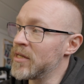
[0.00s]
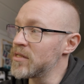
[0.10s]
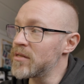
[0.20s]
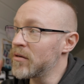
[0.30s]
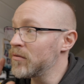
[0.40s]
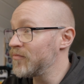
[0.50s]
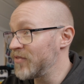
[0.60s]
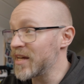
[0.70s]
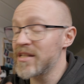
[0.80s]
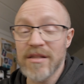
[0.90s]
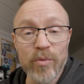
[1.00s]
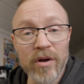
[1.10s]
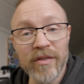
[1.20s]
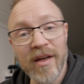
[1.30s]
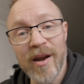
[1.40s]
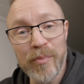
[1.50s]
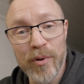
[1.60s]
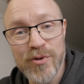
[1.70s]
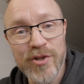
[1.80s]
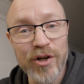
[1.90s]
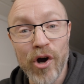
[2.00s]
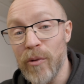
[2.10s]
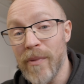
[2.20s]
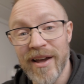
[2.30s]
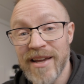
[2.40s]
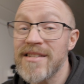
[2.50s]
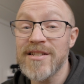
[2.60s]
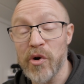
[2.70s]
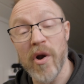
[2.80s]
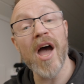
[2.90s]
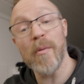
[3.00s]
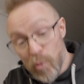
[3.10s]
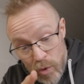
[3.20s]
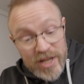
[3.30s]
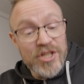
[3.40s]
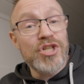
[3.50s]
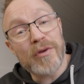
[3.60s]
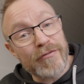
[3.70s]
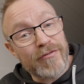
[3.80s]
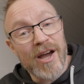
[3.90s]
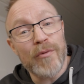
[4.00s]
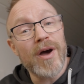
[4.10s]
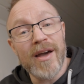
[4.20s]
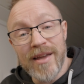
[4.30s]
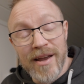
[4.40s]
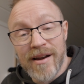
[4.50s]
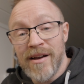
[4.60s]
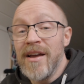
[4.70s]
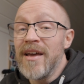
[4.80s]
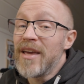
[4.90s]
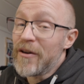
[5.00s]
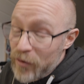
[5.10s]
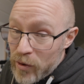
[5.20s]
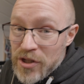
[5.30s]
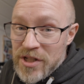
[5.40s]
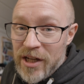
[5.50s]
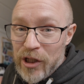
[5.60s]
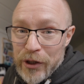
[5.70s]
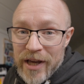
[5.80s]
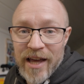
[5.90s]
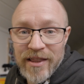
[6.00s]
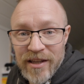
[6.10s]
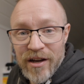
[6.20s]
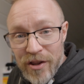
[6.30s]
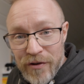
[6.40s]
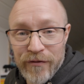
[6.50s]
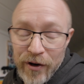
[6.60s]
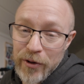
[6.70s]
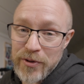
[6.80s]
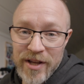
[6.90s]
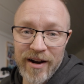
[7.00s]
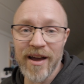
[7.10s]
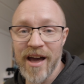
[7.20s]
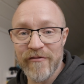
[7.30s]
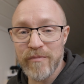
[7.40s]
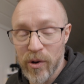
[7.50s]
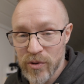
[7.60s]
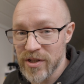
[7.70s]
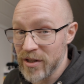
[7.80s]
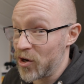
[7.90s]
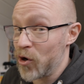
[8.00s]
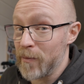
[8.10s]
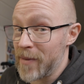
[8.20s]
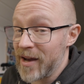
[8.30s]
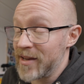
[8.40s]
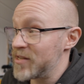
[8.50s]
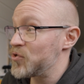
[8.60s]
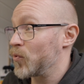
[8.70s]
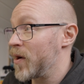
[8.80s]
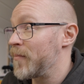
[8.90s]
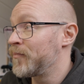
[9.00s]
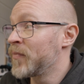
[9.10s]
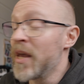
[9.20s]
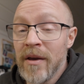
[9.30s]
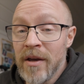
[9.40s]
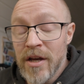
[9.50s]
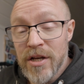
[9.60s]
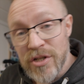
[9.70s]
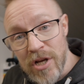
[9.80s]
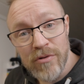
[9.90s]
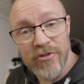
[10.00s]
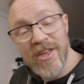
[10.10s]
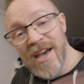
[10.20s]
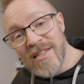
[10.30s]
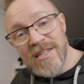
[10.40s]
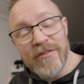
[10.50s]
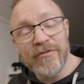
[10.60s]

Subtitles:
So that's the one that I posted on my Instagram, which you can find right here if you want to take a look at the other photos that I have posted on my Instagram. So that's it